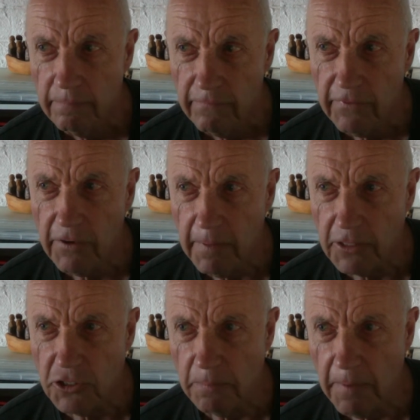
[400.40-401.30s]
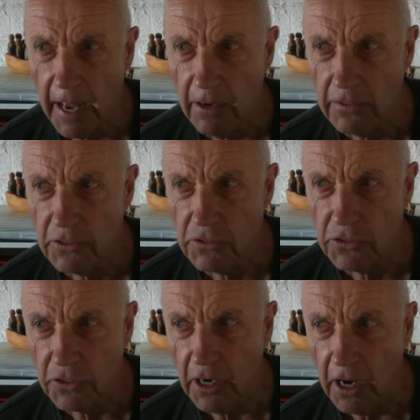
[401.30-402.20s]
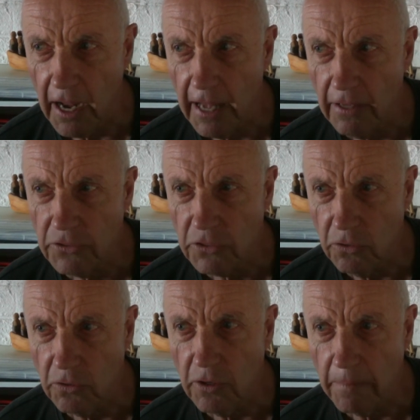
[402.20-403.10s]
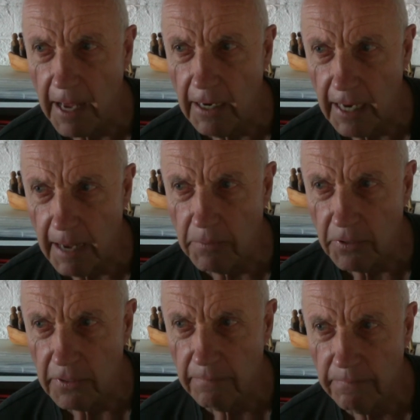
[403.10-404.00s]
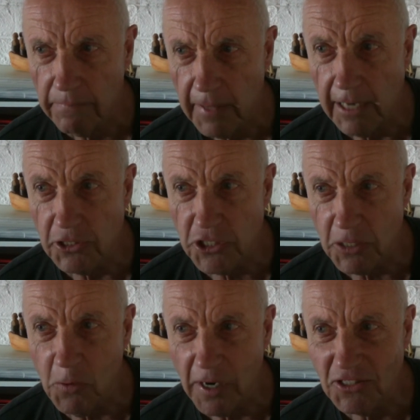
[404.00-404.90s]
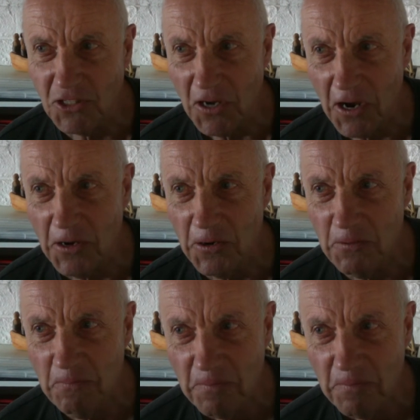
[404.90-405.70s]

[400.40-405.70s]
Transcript: very much about Sir Gyles or about Lamport. And she wanted to know